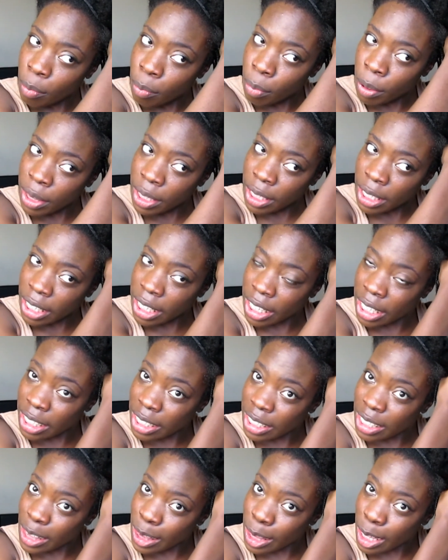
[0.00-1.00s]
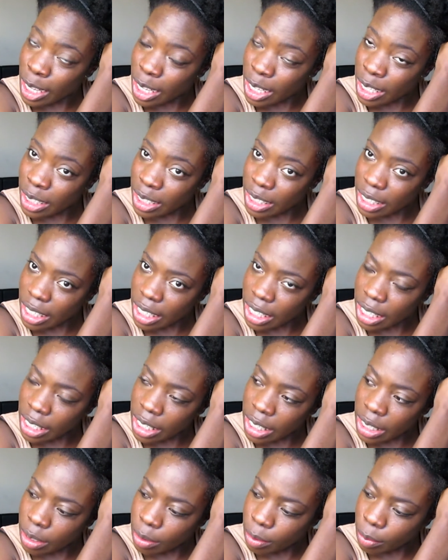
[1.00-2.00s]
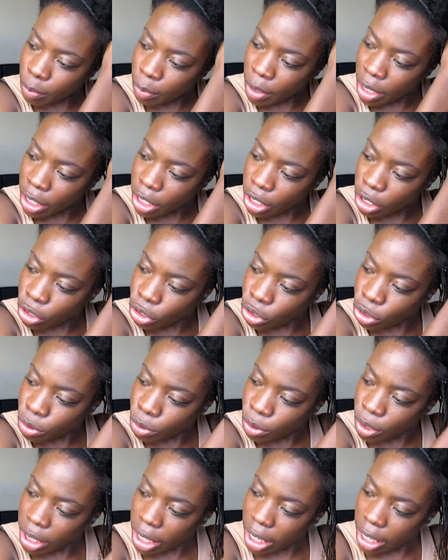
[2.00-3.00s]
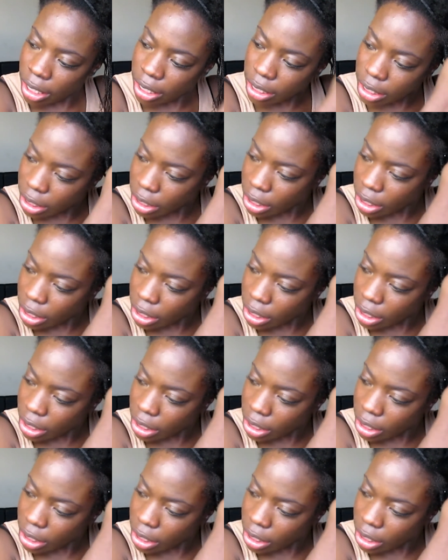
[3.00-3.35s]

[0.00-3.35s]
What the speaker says: But the key to this is making sure that